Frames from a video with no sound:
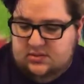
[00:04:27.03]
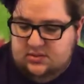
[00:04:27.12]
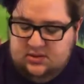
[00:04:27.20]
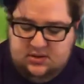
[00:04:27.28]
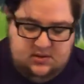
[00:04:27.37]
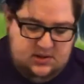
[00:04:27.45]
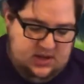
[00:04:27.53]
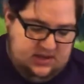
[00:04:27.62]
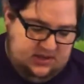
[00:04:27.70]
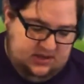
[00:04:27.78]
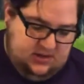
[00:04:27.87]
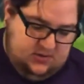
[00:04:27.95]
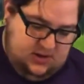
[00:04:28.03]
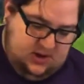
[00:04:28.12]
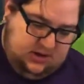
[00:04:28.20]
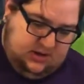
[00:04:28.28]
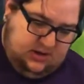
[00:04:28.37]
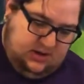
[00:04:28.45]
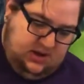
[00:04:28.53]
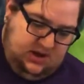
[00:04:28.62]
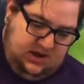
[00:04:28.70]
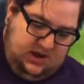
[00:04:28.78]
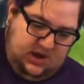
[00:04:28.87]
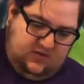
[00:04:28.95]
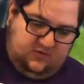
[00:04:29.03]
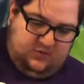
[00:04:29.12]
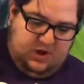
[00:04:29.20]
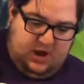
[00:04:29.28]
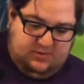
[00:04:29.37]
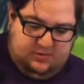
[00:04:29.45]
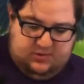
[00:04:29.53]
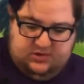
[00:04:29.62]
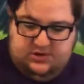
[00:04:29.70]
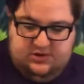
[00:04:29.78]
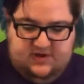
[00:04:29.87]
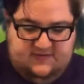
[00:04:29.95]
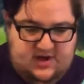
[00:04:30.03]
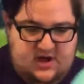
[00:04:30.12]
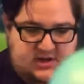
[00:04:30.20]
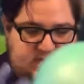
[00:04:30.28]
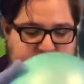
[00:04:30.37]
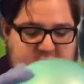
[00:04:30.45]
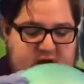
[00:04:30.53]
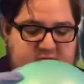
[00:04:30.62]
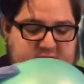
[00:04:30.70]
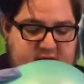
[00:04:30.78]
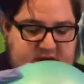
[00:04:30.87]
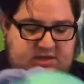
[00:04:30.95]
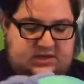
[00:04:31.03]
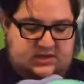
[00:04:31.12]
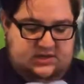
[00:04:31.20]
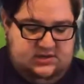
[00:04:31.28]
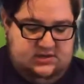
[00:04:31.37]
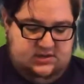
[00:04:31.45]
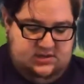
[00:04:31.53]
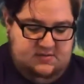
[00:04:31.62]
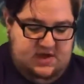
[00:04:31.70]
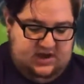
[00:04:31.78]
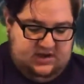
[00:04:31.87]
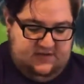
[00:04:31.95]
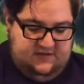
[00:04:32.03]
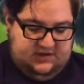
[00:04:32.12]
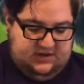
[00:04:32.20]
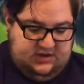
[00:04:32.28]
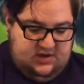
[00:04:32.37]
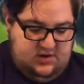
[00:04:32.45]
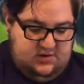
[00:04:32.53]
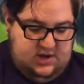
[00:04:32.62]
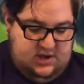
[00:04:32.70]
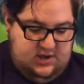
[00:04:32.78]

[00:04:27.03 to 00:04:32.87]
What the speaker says: you know what, I think it'll work. If we pop a balloon, I've got a spare thanks to the magnificent Cody.